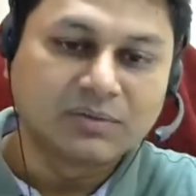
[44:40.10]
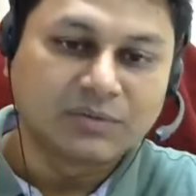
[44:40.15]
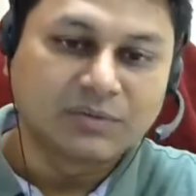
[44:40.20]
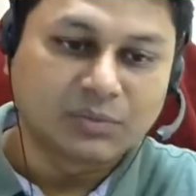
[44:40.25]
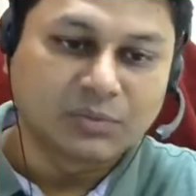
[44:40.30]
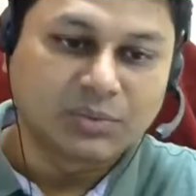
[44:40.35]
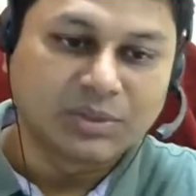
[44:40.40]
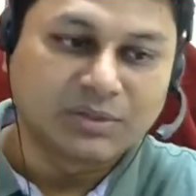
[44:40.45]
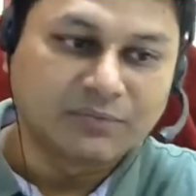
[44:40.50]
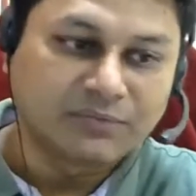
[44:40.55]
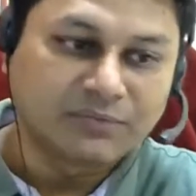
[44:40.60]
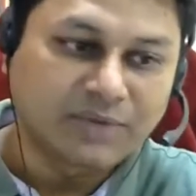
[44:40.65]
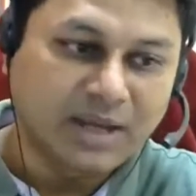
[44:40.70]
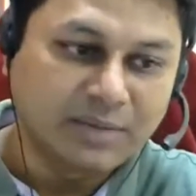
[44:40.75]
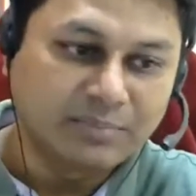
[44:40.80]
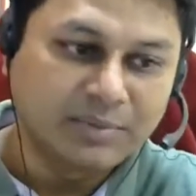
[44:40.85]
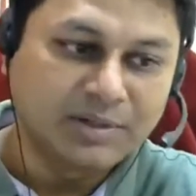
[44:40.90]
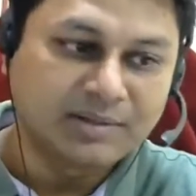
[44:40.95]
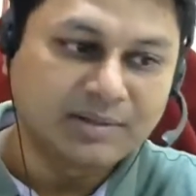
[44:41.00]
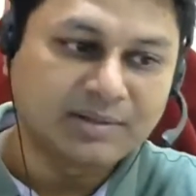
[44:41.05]
So within
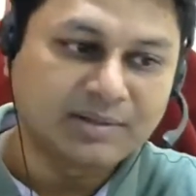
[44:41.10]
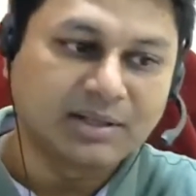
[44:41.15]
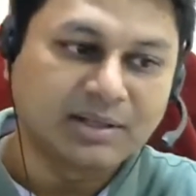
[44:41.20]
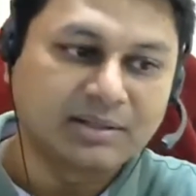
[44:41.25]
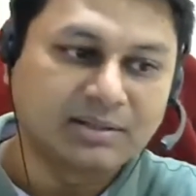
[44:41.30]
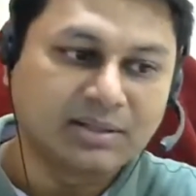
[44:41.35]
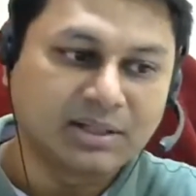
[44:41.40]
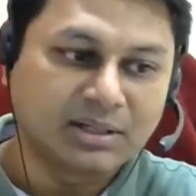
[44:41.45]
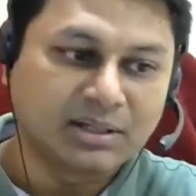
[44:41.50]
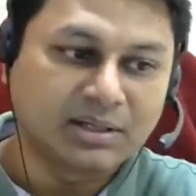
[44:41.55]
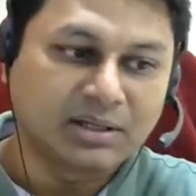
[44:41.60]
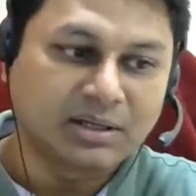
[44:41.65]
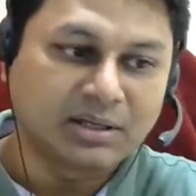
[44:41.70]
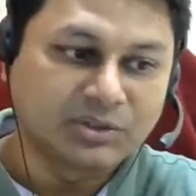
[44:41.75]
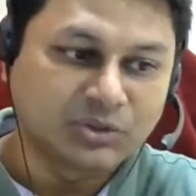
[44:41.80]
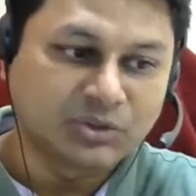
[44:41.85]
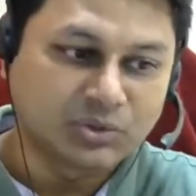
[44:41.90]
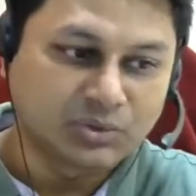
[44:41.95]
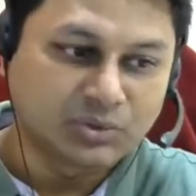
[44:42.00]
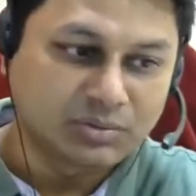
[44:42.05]
5 minutes, I think
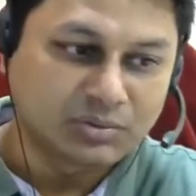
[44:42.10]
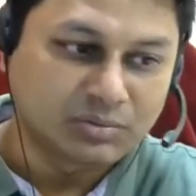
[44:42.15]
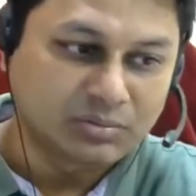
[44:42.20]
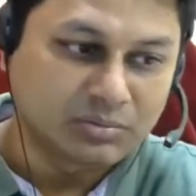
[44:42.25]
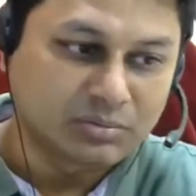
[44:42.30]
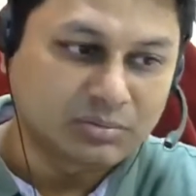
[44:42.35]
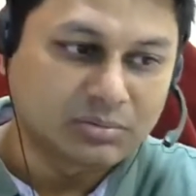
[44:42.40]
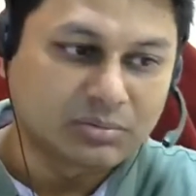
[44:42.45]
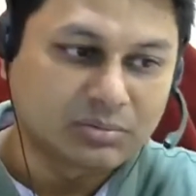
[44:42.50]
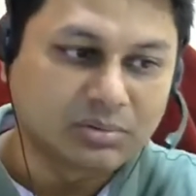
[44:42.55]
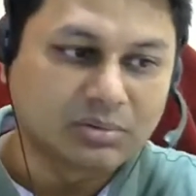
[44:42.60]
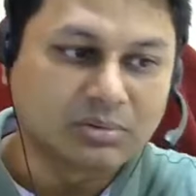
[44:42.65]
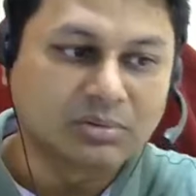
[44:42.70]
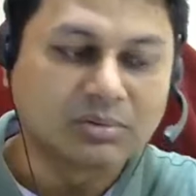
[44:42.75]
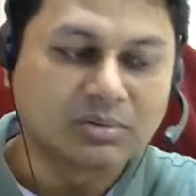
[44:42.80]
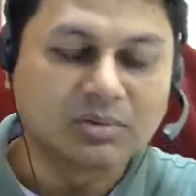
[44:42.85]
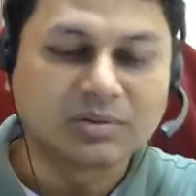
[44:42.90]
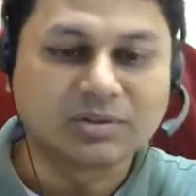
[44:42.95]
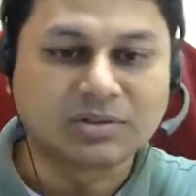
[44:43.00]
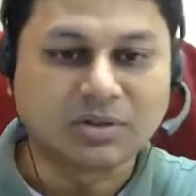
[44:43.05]
I should
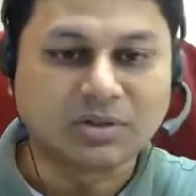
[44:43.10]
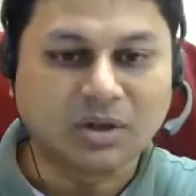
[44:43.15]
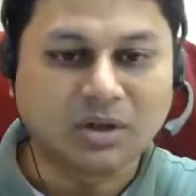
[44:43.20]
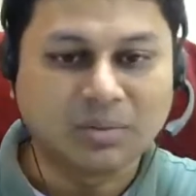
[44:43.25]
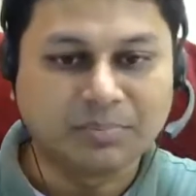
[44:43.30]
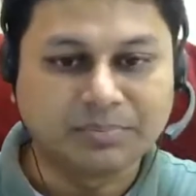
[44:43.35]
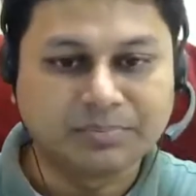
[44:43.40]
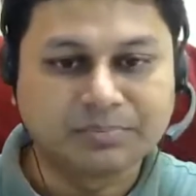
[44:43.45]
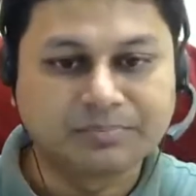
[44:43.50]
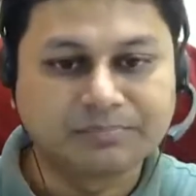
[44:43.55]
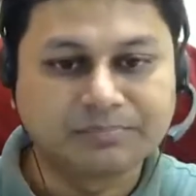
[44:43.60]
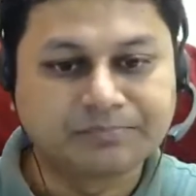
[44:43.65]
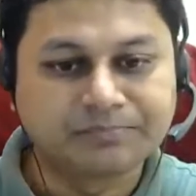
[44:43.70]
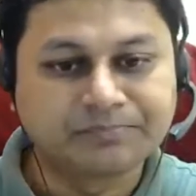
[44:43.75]
stop.